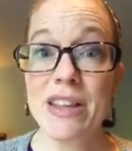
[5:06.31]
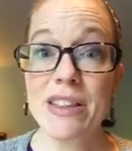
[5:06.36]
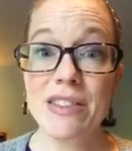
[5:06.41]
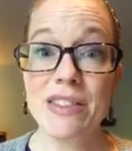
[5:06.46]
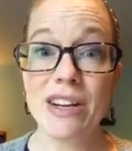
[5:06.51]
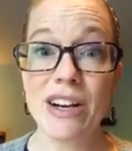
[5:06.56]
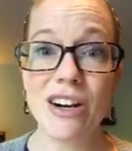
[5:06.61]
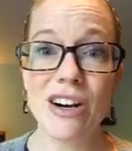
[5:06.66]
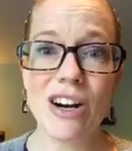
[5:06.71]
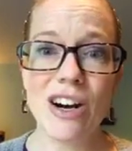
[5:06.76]

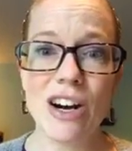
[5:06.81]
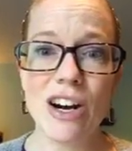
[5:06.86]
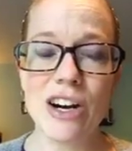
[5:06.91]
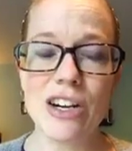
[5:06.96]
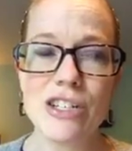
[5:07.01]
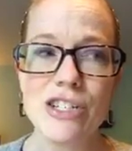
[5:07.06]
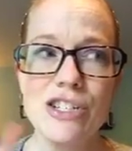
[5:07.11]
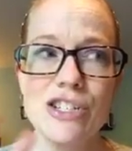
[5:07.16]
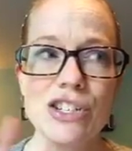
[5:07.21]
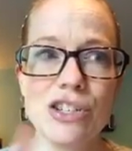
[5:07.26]

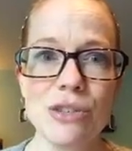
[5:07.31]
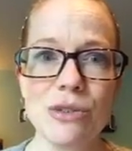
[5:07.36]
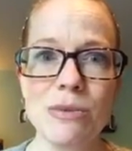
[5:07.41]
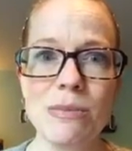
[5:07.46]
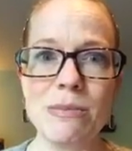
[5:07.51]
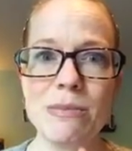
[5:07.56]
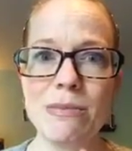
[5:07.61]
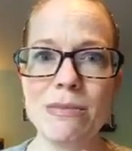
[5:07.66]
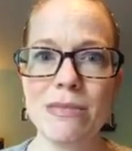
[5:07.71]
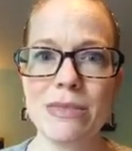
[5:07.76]

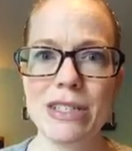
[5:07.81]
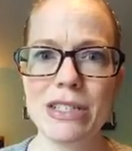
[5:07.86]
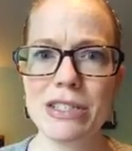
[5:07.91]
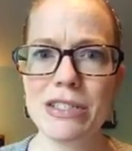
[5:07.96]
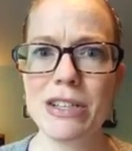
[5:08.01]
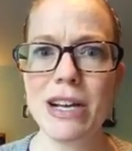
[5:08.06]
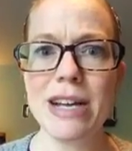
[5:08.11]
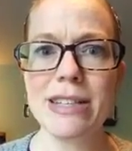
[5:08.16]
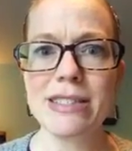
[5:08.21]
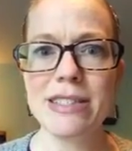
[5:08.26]
There's
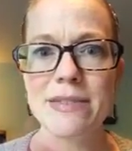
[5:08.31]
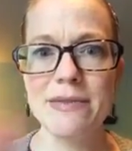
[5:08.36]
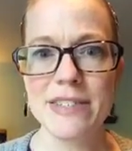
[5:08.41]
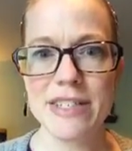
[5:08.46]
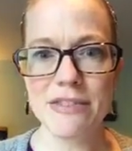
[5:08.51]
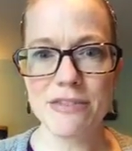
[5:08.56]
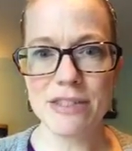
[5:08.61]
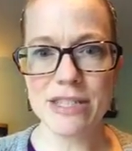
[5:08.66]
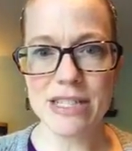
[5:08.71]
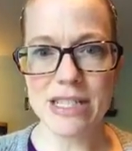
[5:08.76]
lots of
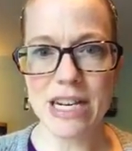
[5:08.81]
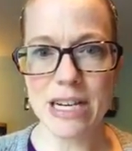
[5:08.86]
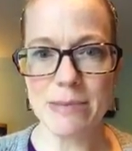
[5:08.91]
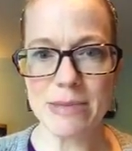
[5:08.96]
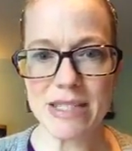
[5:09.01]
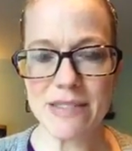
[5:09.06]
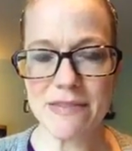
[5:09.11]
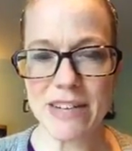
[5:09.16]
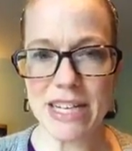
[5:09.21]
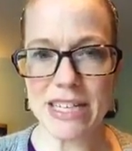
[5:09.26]
different types
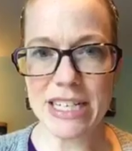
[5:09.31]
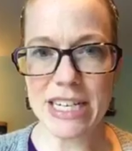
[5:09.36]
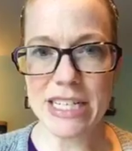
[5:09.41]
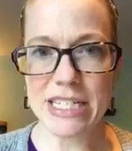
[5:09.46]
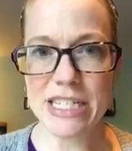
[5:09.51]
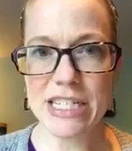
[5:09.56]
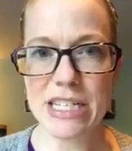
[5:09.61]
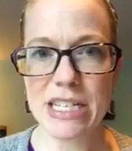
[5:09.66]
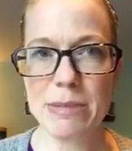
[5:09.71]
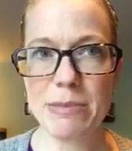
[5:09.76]
of
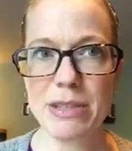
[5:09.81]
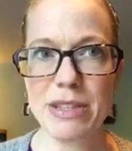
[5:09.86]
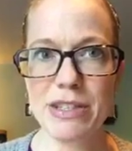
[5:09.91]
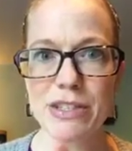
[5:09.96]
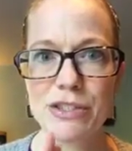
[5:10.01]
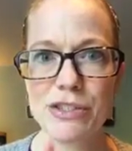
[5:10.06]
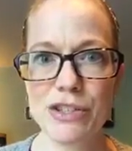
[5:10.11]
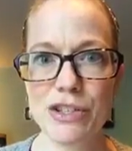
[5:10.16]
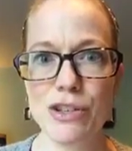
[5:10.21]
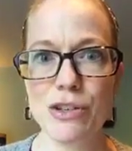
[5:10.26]
ADHD, but
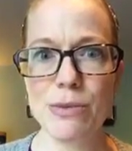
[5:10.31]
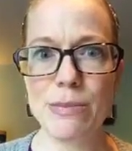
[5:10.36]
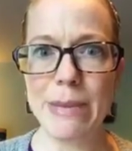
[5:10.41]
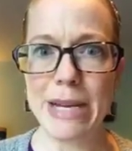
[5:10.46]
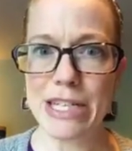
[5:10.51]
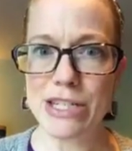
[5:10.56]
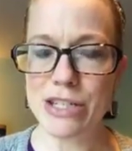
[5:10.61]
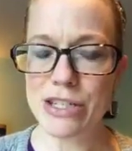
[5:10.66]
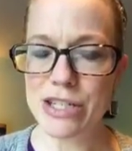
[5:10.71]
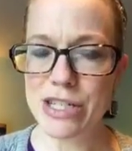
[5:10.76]
there's two
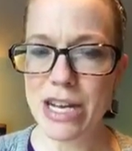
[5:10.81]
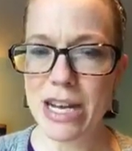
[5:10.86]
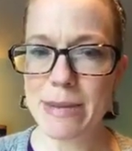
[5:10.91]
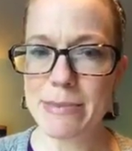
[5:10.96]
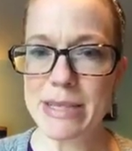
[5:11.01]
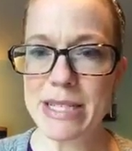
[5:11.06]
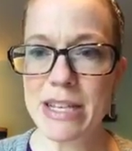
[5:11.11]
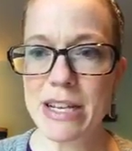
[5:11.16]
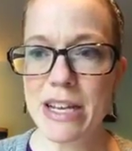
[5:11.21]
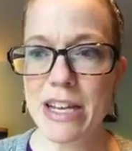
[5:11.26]
major
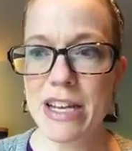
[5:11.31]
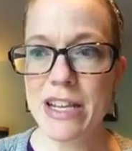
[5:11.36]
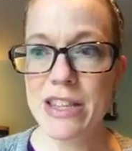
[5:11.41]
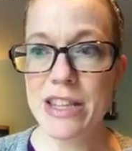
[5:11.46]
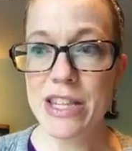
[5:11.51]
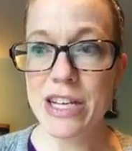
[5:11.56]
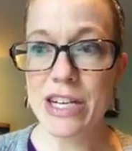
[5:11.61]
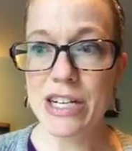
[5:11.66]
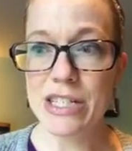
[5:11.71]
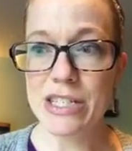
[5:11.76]
types.
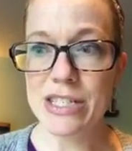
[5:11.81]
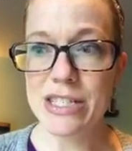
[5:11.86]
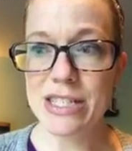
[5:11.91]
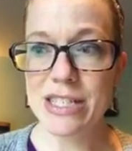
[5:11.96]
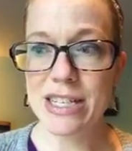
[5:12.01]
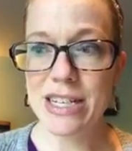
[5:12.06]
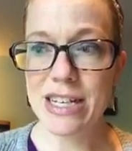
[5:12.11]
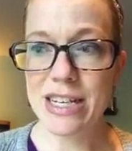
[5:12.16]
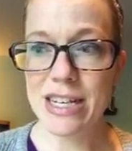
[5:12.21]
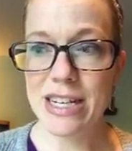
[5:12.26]
There's
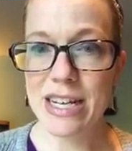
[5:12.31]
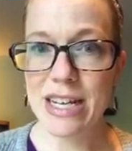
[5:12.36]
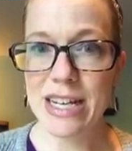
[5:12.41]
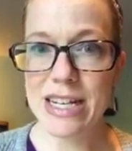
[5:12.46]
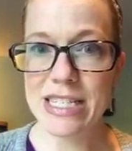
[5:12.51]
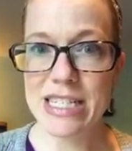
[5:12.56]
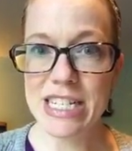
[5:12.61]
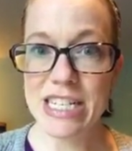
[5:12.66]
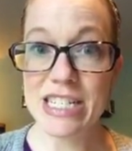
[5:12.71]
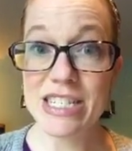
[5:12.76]

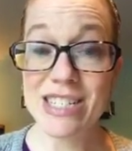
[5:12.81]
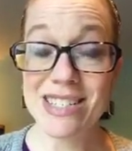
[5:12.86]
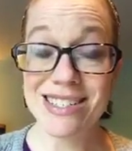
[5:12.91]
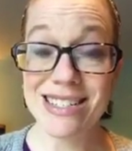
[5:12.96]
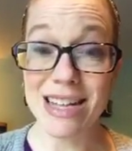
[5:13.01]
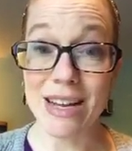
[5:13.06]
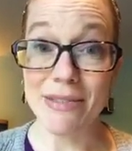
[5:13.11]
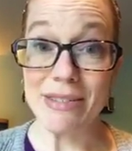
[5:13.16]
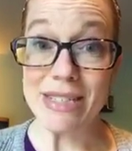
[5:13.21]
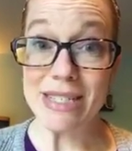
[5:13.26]
attention
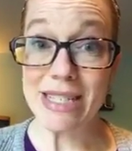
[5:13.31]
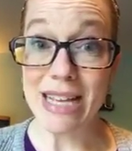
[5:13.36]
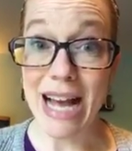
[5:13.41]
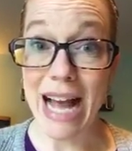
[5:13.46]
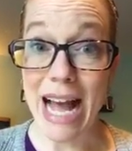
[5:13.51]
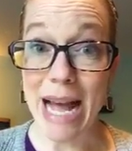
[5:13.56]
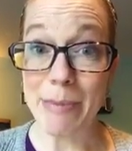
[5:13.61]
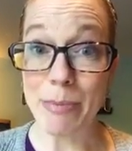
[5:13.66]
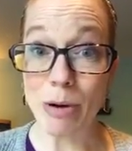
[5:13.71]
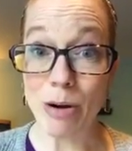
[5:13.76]
deficit
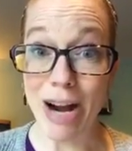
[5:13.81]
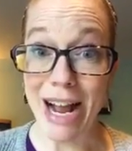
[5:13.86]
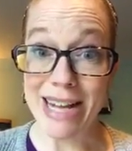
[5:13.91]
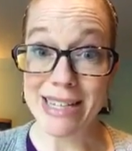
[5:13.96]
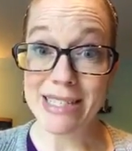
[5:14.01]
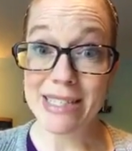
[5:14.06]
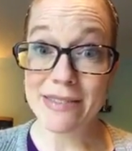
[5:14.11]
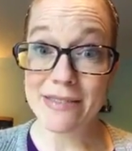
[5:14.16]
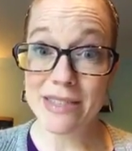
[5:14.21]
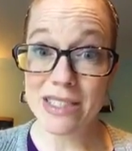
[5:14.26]

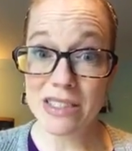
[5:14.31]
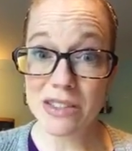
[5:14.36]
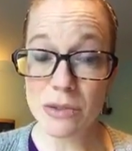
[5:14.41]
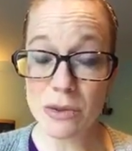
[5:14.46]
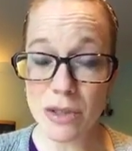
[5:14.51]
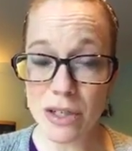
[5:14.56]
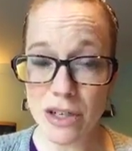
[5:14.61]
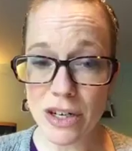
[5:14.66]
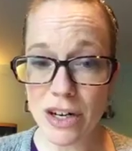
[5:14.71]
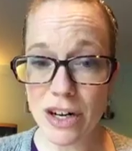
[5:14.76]
hyperactive
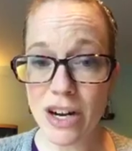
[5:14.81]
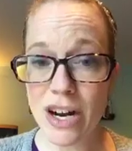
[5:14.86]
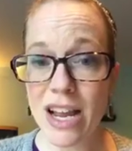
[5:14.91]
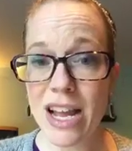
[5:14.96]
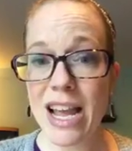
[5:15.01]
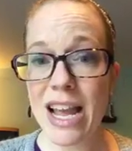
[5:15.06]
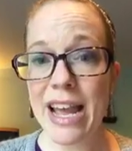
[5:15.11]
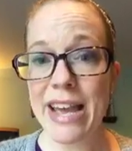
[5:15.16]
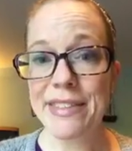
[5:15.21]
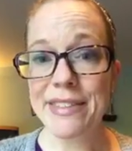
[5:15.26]
disorder,
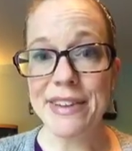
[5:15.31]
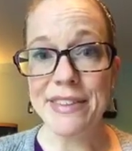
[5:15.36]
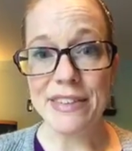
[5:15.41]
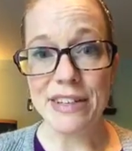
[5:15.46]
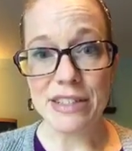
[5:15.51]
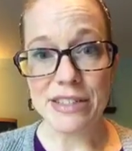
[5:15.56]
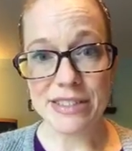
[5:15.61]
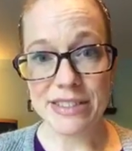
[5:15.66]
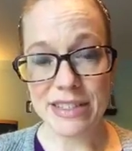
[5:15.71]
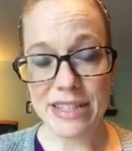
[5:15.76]
and then
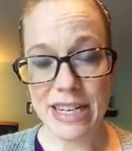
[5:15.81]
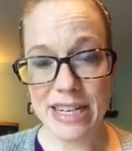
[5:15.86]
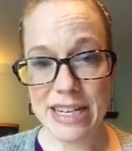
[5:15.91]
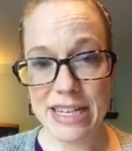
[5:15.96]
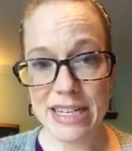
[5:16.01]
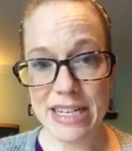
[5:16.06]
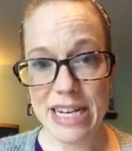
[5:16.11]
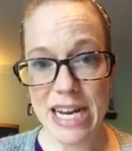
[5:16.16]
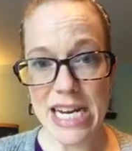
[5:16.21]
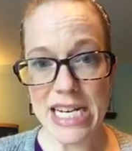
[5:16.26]
there's an
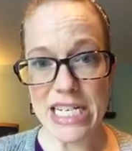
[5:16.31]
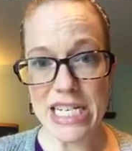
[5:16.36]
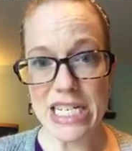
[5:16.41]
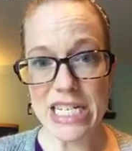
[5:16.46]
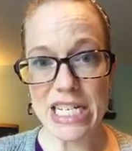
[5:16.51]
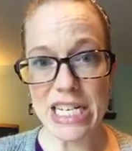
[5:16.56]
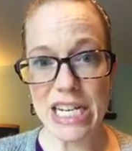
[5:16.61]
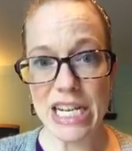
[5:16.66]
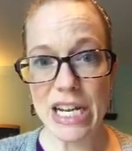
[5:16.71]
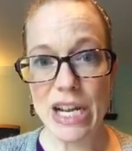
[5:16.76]

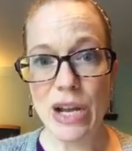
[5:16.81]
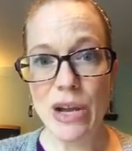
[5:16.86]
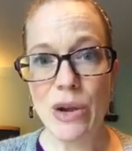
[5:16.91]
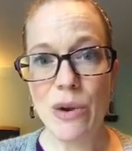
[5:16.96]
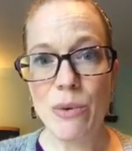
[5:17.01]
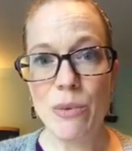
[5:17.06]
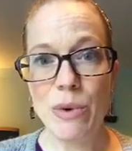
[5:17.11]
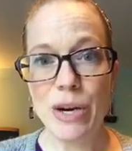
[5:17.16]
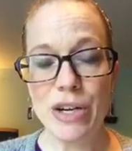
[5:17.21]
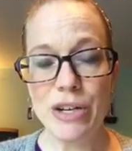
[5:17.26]
ADHD
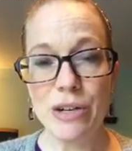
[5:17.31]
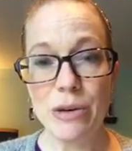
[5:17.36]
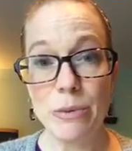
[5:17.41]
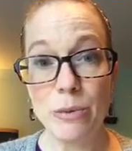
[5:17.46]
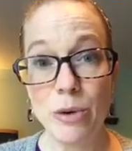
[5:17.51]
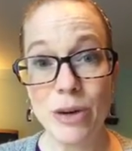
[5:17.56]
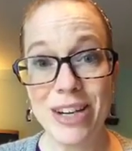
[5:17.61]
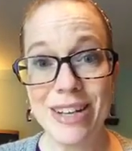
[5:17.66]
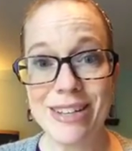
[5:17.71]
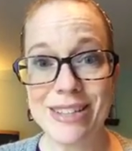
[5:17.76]
where you're
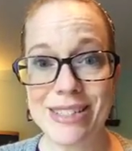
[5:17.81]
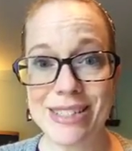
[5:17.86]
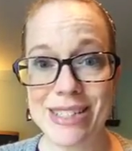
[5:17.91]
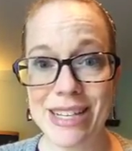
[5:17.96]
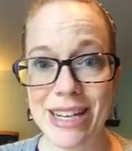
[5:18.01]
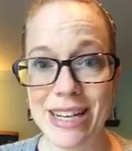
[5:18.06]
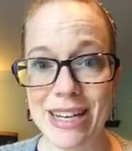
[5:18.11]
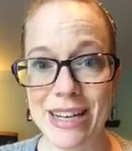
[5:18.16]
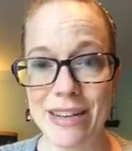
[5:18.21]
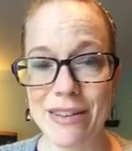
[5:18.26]
more
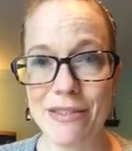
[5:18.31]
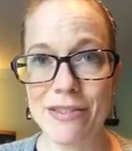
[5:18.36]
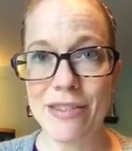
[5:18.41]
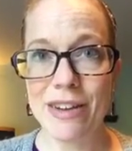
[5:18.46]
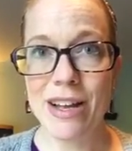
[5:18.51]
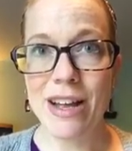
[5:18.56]
inattentive.